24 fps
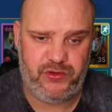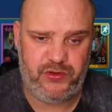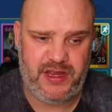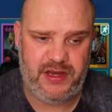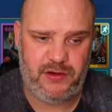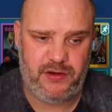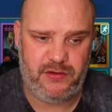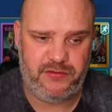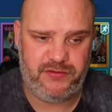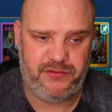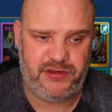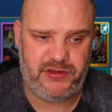and
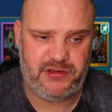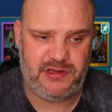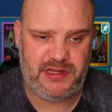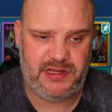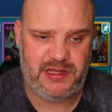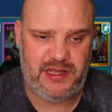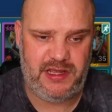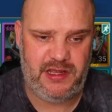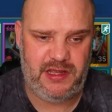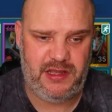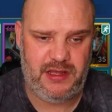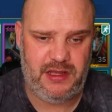
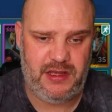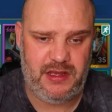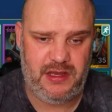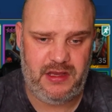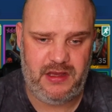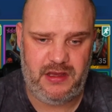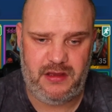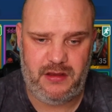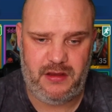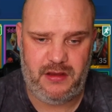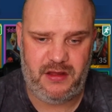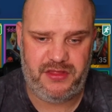obviously
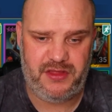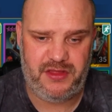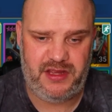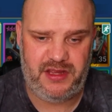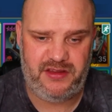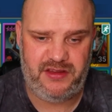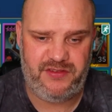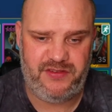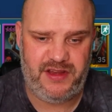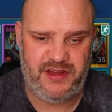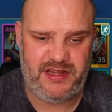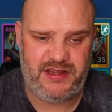I think
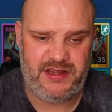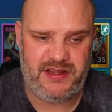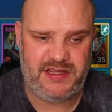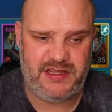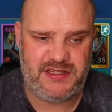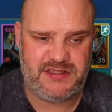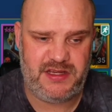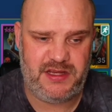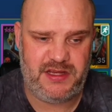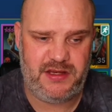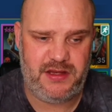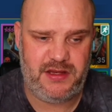he's fairly
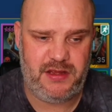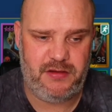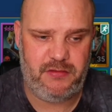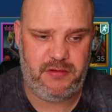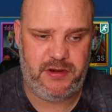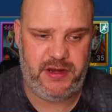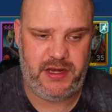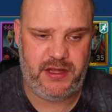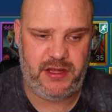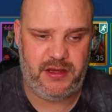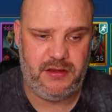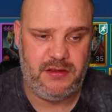decent in the
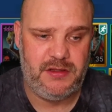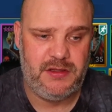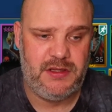arena.